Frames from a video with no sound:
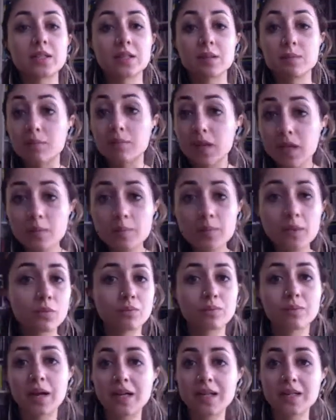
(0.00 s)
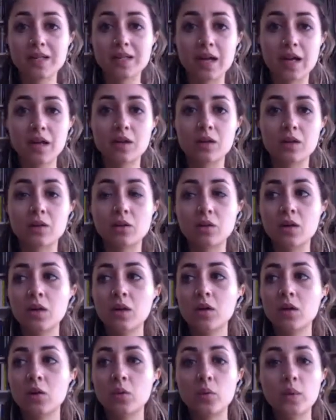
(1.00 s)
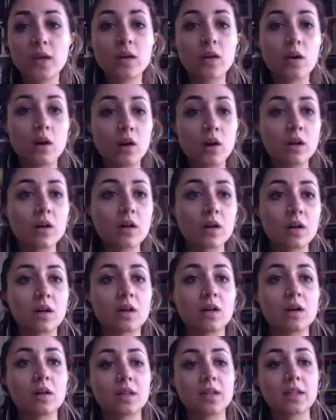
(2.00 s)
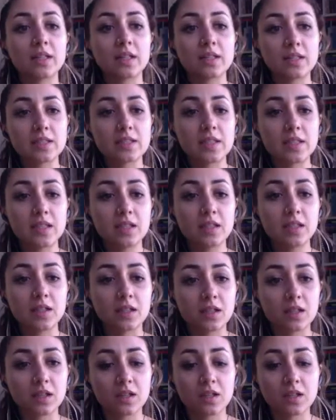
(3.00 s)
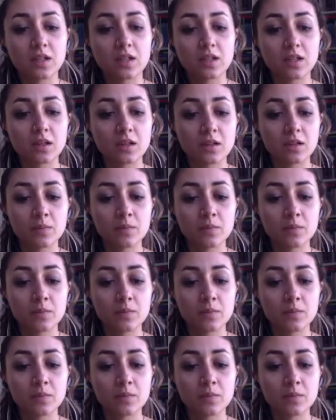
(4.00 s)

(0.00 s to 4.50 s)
And maybe right now we are indeed in